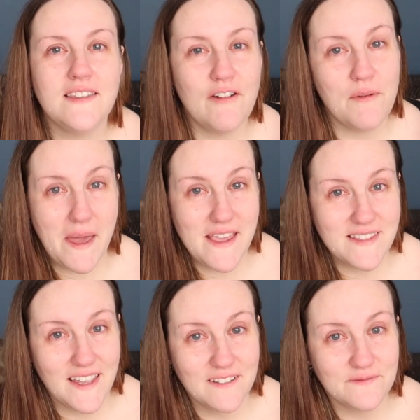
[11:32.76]
They're
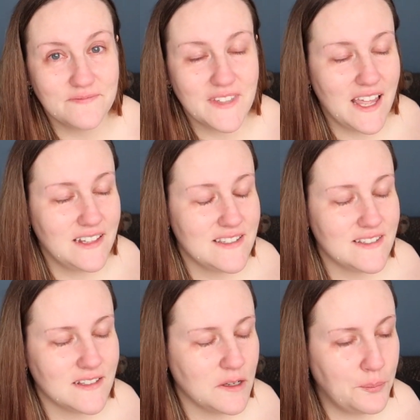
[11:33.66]
amazing, and
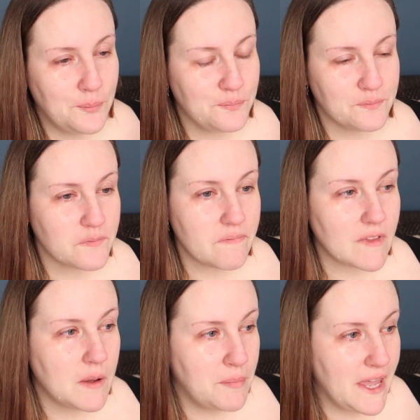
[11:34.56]

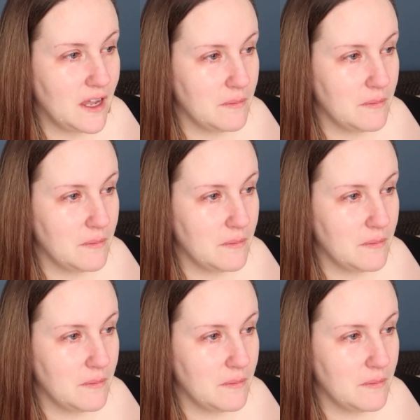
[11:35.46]
being